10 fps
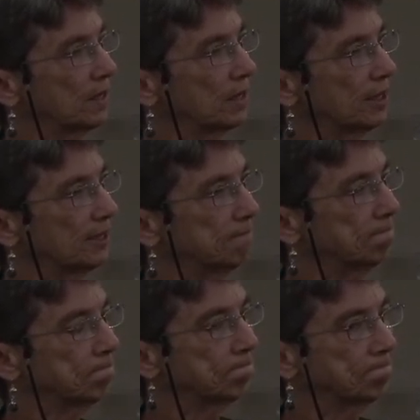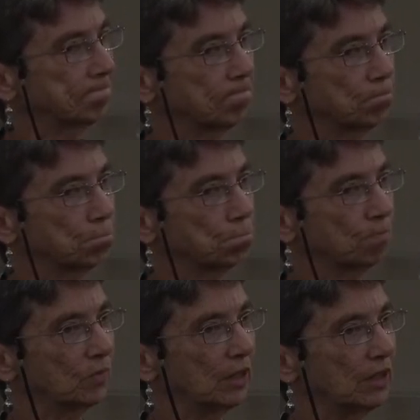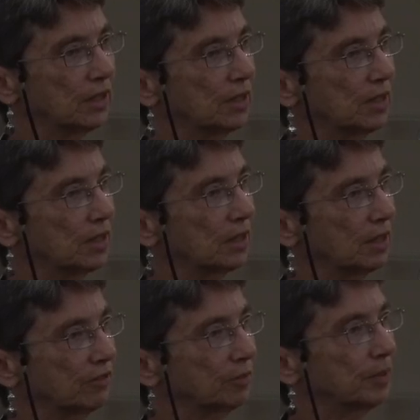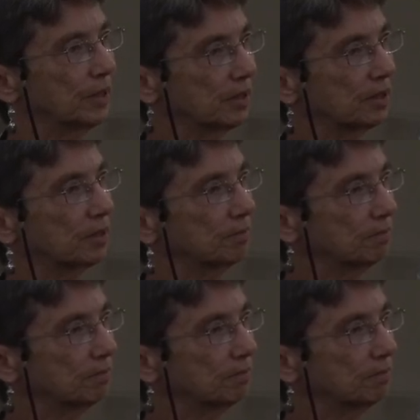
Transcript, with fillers: Um, it's, a, it's a tough place.